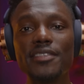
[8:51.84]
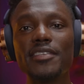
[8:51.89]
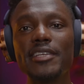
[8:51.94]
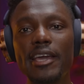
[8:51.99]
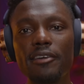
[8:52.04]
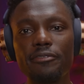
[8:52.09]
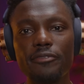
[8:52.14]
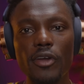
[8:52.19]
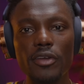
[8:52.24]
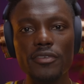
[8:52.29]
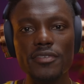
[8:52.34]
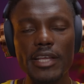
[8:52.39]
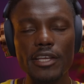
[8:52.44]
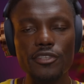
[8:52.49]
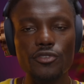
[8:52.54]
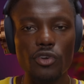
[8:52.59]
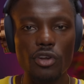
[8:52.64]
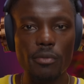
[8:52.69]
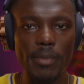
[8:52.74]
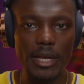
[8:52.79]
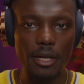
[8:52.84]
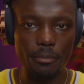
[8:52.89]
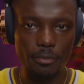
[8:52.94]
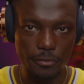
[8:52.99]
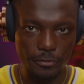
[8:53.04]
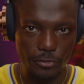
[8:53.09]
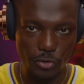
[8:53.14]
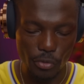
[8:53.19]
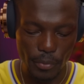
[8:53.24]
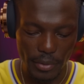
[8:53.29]
to the earphones. let's talk about the
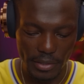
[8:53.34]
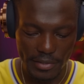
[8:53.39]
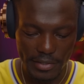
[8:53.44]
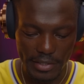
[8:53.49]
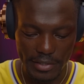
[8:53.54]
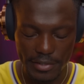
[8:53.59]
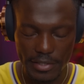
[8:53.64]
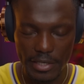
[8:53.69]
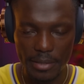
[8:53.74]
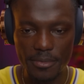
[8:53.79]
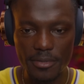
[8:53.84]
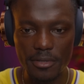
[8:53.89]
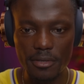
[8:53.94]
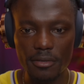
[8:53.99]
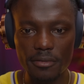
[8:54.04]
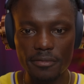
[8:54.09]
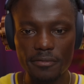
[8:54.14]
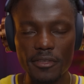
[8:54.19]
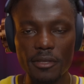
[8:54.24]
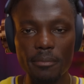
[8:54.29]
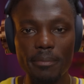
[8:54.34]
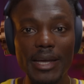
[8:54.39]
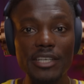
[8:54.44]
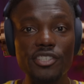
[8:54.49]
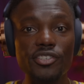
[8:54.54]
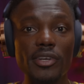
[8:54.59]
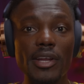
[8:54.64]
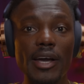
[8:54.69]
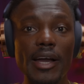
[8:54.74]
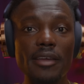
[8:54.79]
performance in terms of the
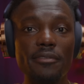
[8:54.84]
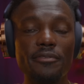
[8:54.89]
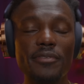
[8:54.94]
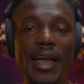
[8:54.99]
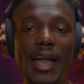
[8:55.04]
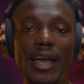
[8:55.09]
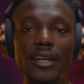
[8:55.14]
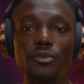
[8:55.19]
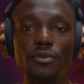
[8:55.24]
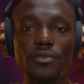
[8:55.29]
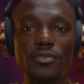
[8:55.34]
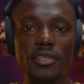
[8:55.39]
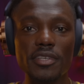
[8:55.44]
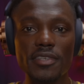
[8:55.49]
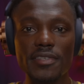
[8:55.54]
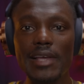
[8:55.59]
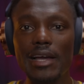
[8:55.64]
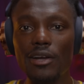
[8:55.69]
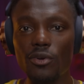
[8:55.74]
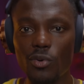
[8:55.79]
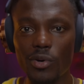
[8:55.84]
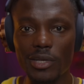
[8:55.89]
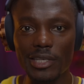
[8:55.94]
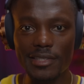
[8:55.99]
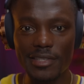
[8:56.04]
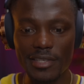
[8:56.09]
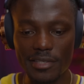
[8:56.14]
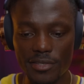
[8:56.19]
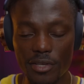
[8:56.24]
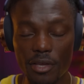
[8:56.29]
battery life and also the sound
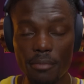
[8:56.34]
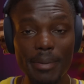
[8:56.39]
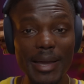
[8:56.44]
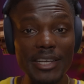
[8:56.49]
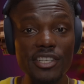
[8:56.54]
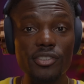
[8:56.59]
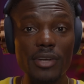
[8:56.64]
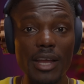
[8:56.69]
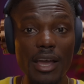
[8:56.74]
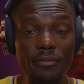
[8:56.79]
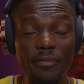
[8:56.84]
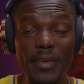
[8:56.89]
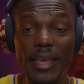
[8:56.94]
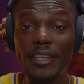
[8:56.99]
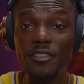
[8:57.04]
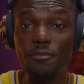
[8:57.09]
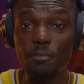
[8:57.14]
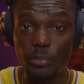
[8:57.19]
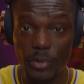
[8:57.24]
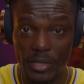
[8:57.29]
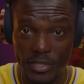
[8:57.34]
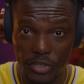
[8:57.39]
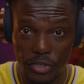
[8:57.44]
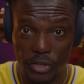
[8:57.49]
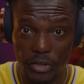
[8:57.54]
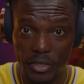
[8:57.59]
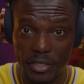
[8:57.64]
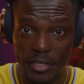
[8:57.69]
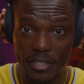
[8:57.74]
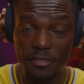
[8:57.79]
quality. So battery life is pretty
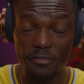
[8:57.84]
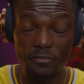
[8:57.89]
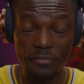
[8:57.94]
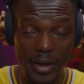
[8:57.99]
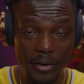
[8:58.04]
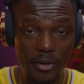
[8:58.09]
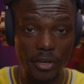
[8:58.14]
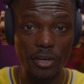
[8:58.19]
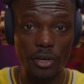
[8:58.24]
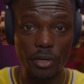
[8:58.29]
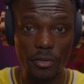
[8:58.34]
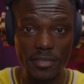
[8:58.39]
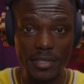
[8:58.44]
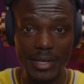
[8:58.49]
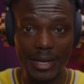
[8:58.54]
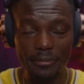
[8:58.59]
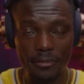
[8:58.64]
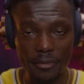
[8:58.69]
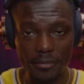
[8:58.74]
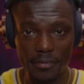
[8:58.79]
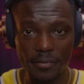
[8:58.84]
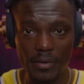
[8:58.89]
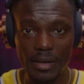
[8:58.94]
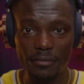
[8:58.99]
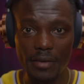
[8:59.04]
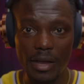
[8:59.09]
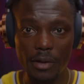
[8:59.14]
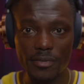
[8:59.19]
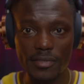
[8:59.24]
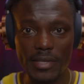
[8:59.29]
good. It's very close to that
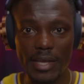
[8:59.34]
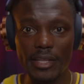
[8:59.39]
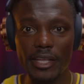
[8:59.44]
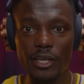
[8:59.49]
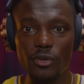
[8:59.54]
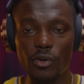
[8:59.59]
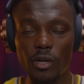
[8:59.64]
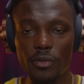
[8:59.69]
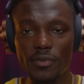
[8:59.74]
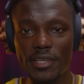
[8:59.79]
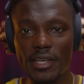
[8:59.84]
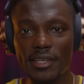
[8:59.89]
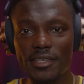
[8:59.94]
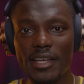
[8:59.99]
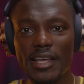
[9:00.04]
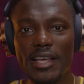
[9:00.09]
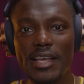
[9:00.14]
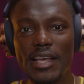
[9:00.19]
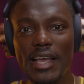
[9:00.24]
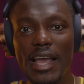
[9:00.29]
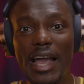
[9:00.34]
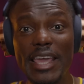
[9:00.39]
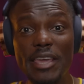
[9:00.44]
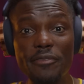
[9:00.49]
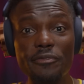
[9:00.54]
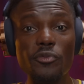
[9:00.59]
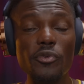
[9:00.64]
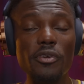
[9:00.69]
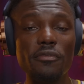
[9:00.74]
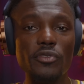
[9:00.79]
55 hours that they quoted,
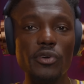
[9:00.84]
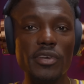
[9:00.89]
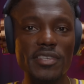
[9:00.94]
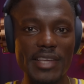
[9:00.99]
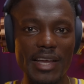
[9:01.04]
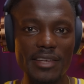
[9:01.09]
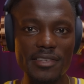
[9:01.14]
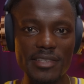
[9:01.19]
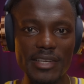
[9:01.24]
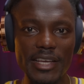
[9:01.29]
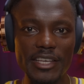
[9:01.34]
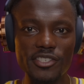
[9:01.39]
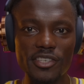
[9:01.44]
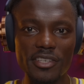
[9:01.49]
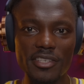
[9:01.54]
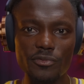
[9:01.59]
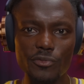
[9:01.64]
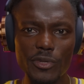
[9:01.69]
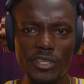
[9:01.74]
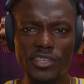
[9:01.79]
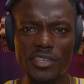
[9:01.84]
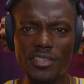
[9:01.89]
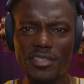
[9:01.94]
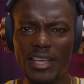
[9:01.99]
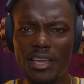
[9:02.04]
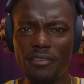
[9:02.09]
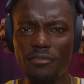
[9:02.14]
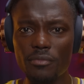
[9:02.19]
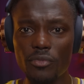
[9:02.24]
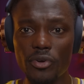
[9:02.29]
even with noise cancellation, which is
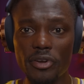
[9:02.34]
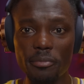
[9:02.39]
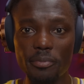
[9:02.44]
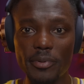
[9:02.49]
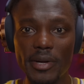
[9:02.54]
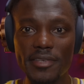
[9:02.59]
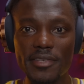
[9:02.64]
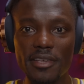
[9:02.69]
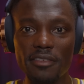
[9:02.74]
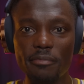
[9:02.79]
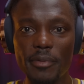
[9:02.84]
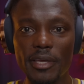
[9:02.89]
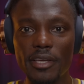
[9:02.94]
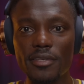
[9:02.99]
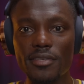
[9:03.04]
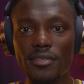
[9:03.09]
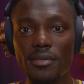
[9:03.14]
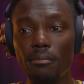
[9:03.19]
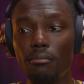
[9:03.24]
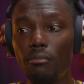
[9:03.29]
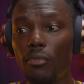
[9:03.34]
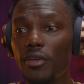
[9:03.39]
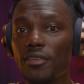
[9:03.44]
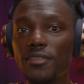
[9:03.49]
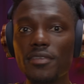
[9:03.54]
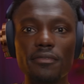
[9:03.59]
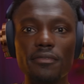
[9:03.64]
even more impressive because most